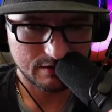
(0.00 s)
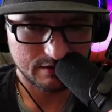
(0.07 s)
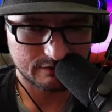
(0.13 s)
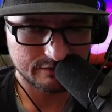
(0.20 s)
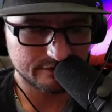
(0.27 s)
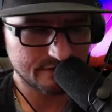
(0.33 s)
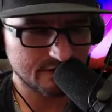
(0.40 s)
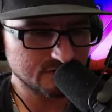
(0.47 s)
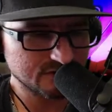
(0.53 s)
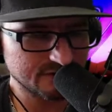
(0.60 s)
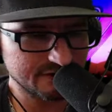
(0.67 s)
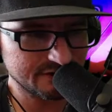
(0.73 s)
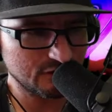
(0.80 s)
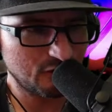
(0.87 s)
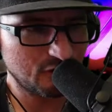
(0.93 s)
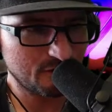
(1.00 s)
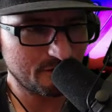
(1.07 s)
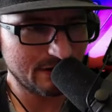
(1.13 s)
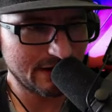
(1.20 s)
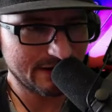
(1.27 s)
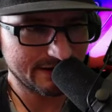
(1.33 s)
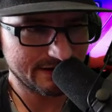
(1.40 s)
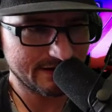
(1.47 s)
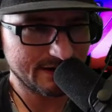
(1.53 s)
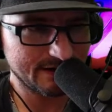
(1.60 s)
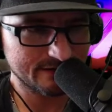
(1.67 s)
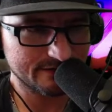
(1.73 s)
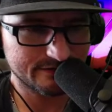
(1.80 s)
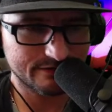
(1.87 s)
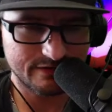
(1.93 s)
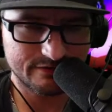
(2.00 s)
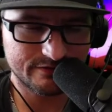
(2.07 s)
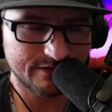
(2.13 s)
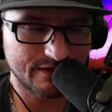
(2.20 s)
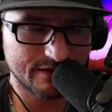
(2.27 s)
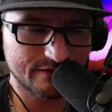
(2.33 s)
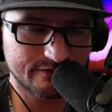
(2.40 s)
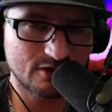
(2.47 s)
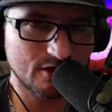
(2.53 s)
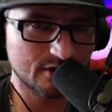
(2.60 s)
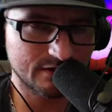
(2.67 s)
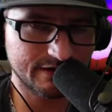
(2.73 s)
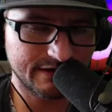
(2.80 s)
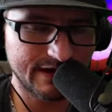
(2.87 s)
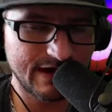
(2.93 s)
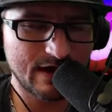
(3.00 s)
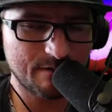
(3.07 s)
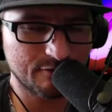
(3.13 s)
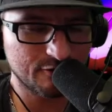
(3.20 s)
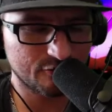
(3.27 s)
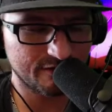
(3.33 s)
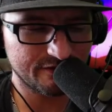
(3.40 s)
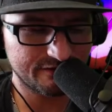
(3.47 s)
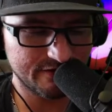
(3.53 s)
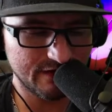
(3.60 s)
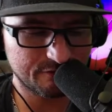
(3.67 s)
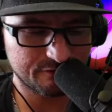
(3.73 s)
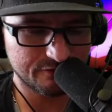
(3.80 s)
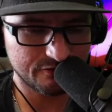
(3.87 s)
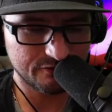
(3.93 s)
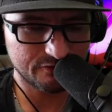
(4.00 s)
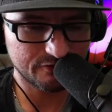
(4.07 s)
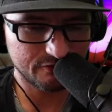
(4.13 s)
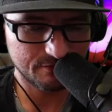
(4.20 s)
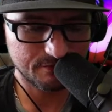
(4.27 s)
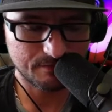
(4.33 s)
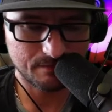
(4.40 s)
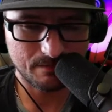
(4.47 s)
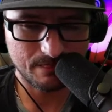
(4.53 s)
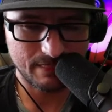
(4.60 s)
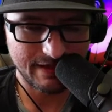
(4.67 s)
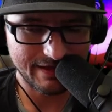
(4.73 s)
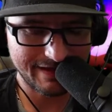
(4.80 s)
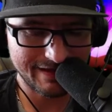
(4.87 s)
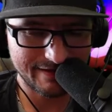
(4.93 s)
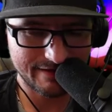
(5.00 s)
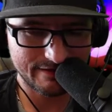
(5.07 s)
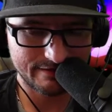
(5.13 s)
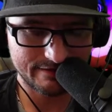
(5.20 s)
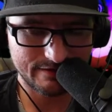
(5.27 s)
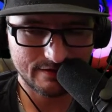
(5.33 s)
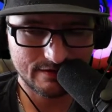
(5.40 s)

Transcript: essentially your whole body has these things called GABA receptors. And